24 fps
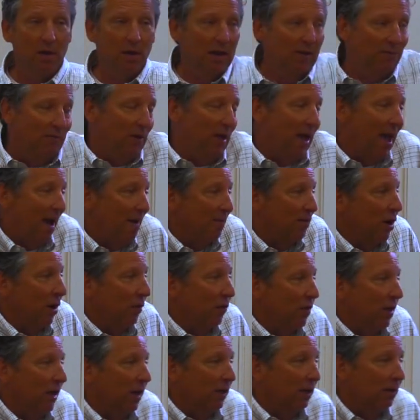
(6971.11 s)
If you have an
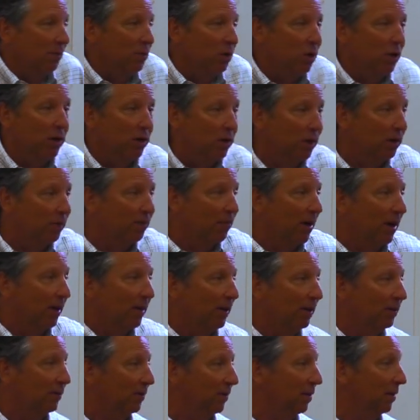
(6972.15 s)
authentic community and invite
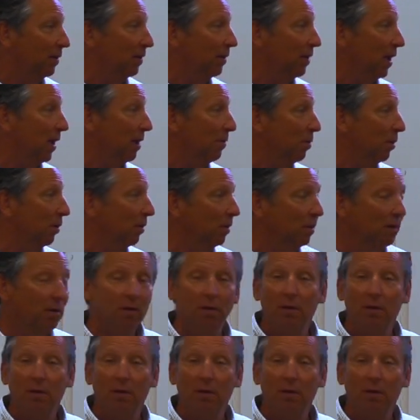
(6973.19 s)
kids to the table,